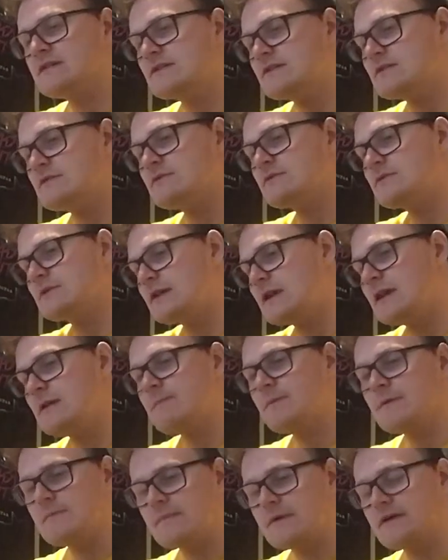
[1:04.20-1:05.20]
You
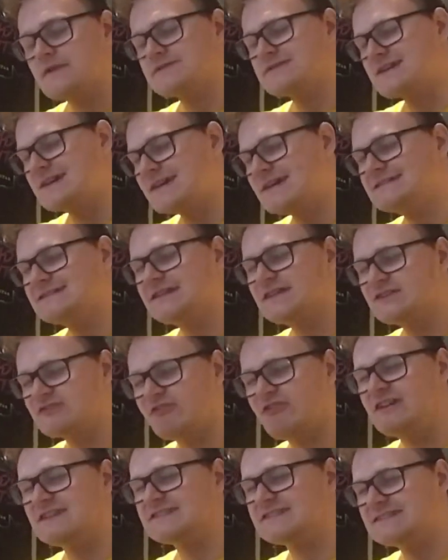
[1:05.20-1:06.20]
keep your mouth, your head down,
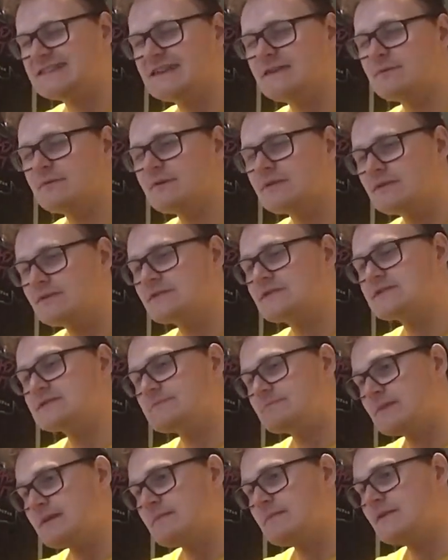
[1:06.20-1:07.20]
trying to deal with the
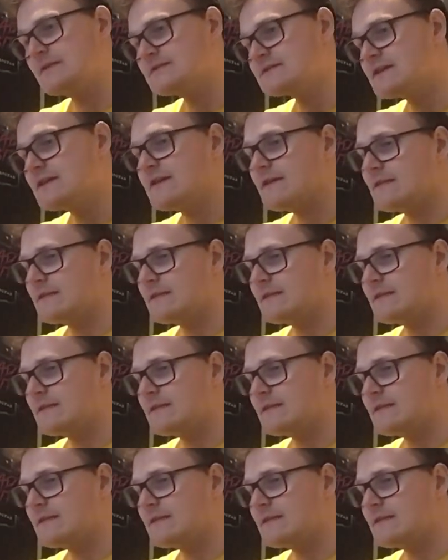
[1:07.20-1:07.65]
subliminals.